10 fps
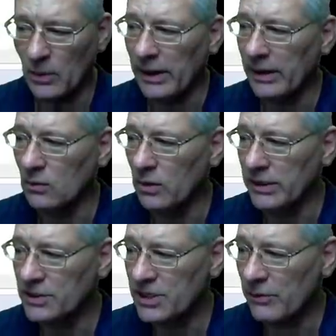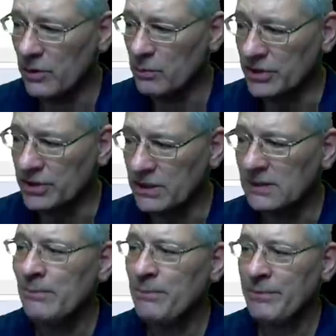window or the serial monitor
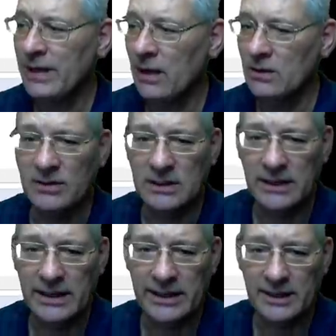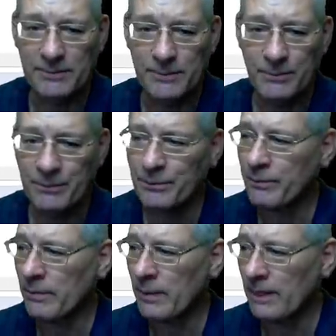over here
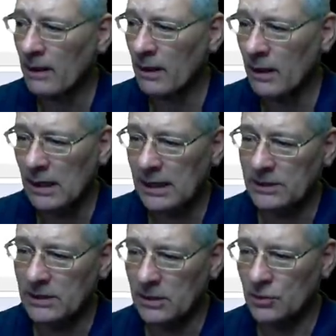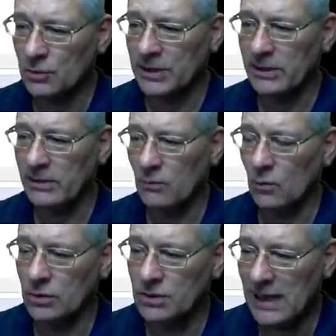and uh, you'll see
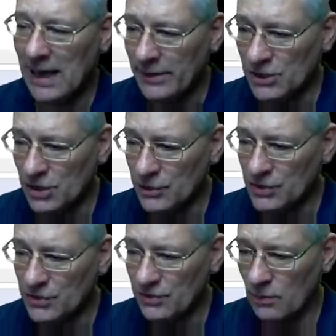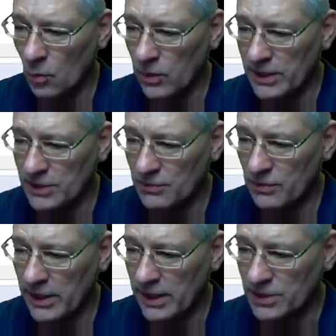what's how it tunes all these
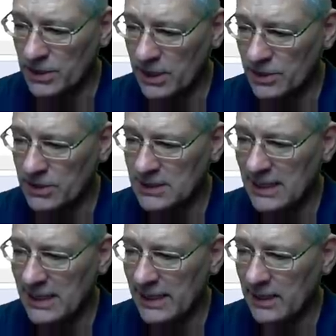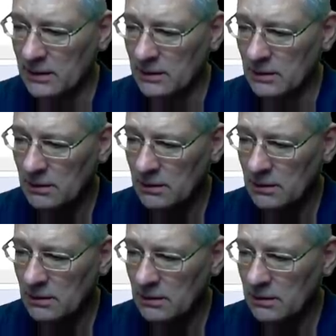radio stations here
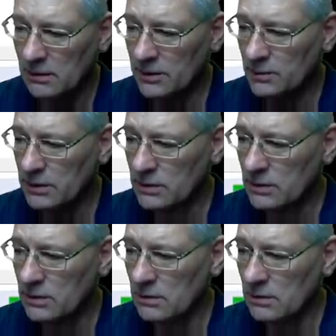these ones